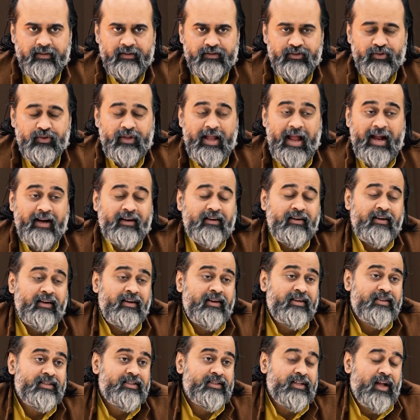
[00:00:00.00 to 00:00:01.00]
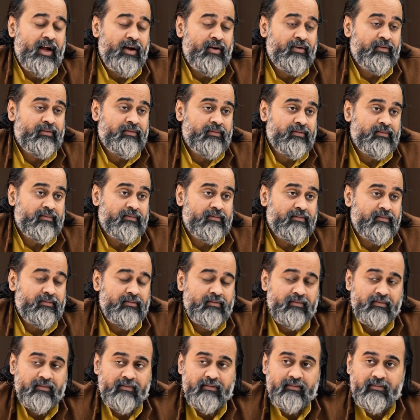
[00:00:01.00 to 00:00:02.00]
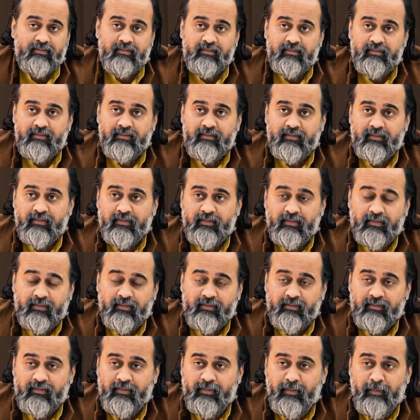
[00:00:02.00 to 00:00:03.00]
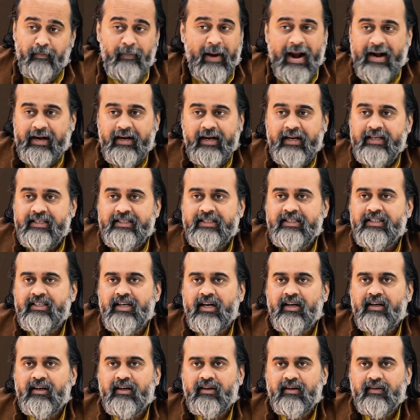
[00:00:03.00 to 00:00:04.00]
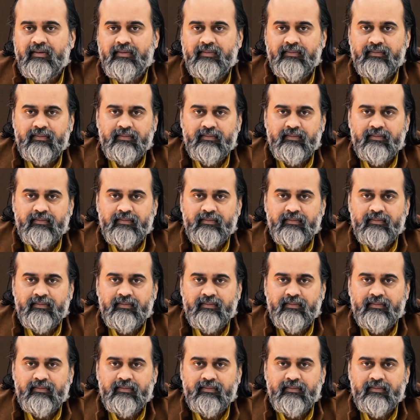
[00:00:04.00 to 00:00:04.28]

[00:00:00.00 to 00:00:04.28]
So the actor is now badly stuck.